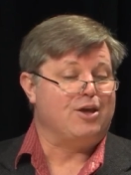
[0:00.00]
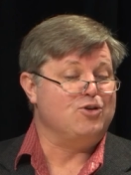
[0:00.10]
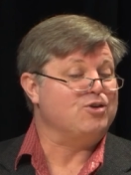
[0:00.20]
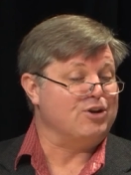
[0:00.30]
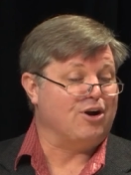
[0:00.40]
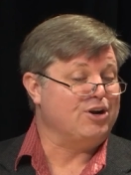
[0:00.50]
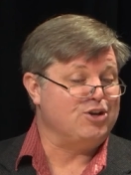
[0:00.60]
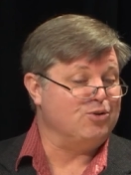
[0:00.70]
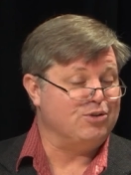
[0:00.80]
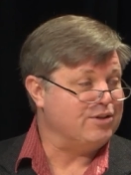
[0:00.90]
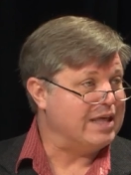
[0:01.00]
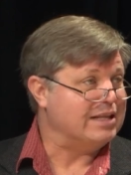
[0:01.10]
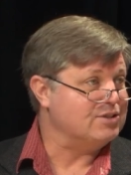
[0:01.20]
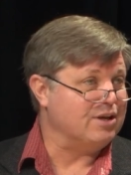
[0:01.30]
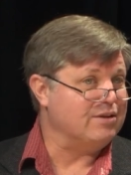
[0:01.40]
You can argue that
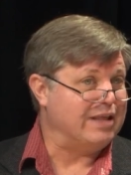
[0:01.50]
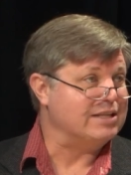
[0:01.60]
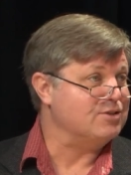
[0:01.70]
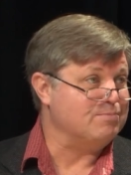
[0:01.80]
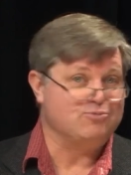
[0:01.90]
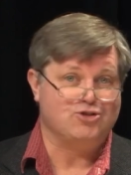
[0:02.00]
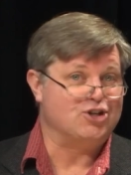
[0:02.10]
that's a, that's a